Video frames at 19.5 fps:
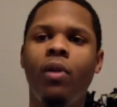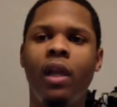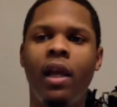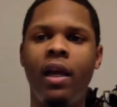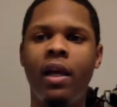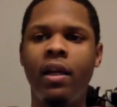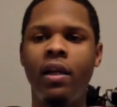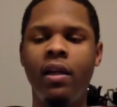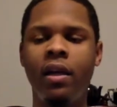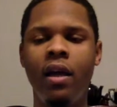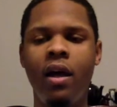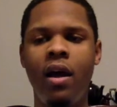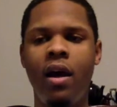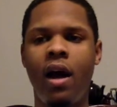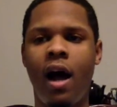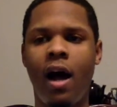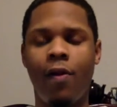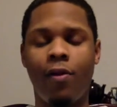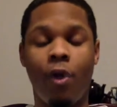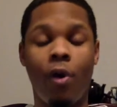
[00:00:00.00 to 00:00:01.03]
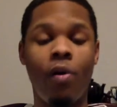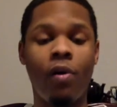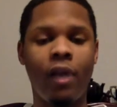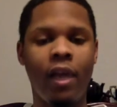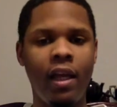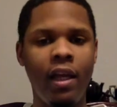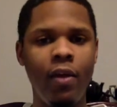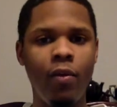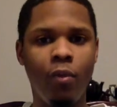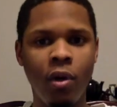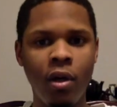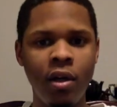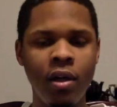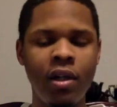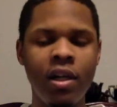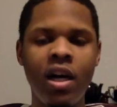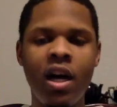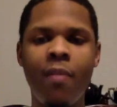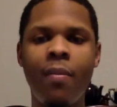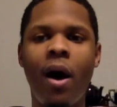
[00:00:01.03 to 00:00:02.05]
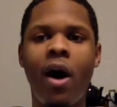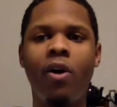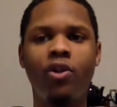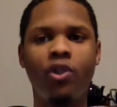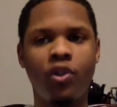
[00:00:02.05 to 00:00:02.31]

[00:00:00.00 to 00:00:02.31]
And I thought that he would come out